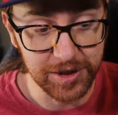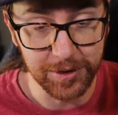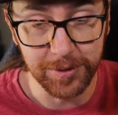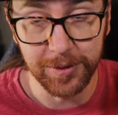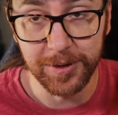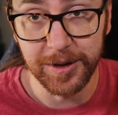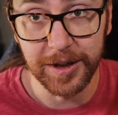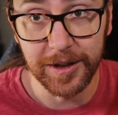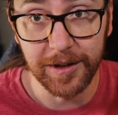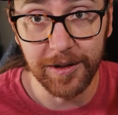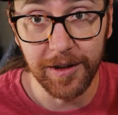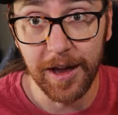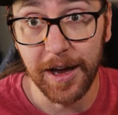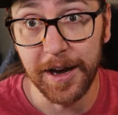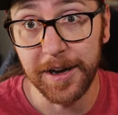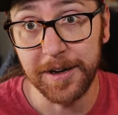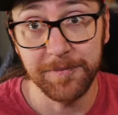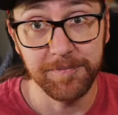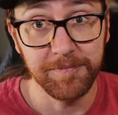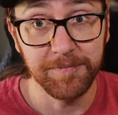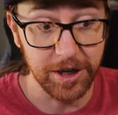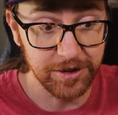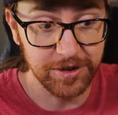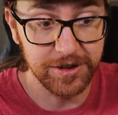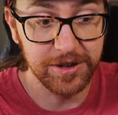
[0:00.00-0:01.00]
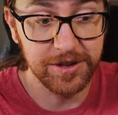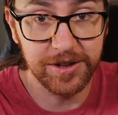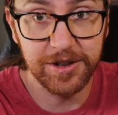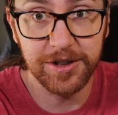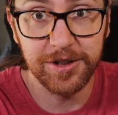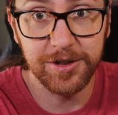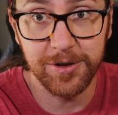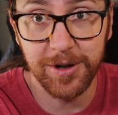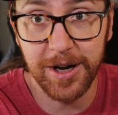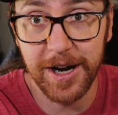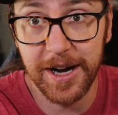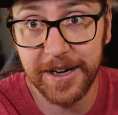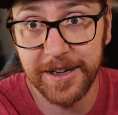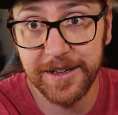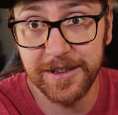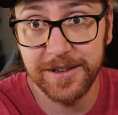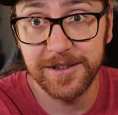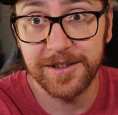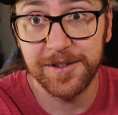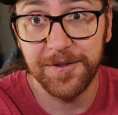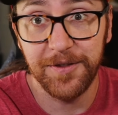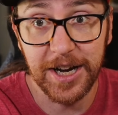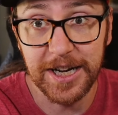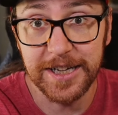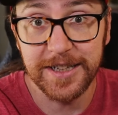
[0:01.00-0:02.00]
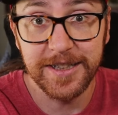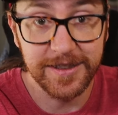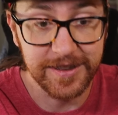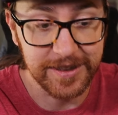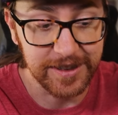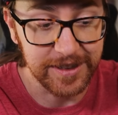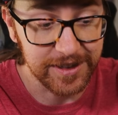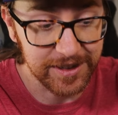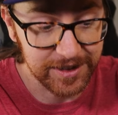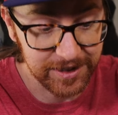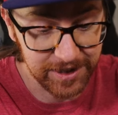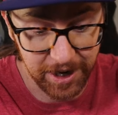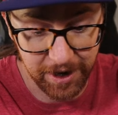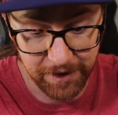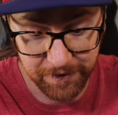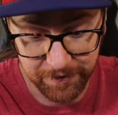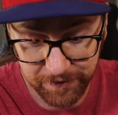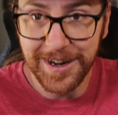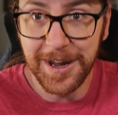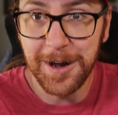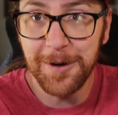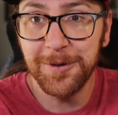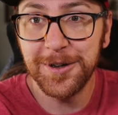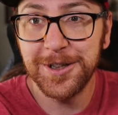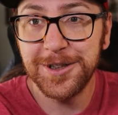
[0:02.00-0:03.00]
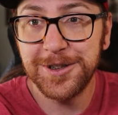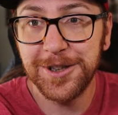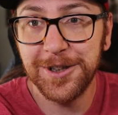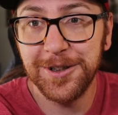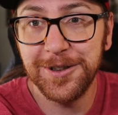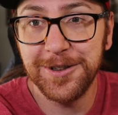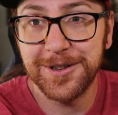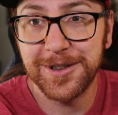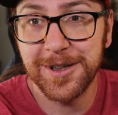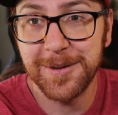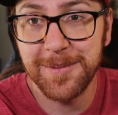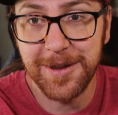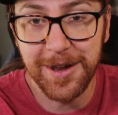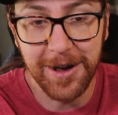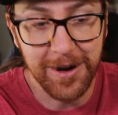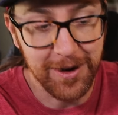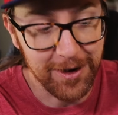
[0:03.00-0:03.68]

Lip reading: doing like Dungeons and Dragons fantasy stuff. I want to show you some of the